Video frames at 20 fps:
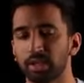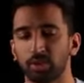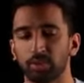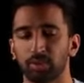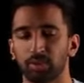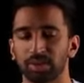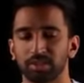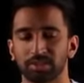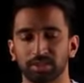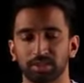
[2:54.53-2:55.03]

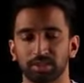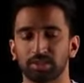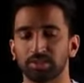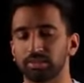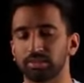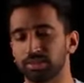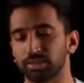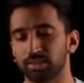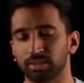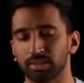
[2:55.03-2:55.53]
whereas
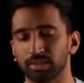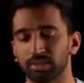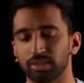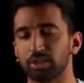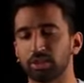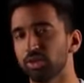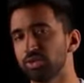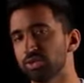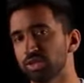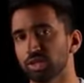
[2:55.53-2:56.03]
the
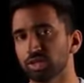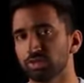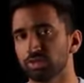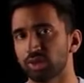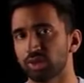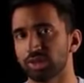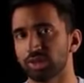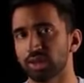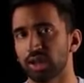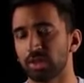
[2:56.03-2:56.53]
Node.js
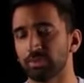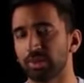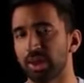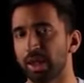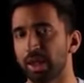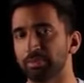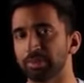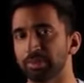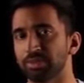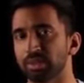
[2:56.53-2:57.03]
runtime and
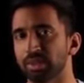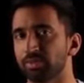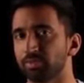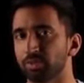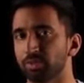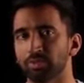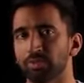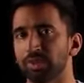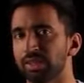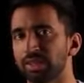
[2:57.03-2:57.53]
app itself
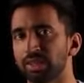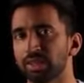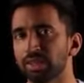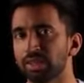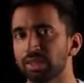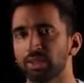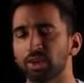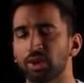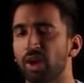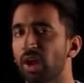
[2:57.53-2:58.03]
would be
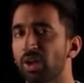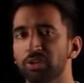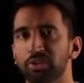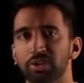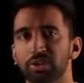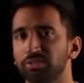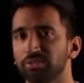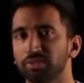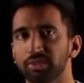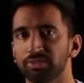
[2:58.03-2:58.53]

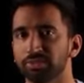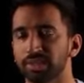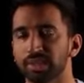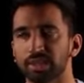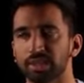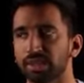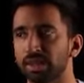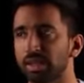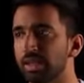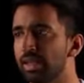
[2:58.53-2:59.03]
under
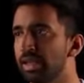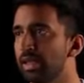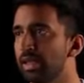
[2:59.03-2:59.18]
15.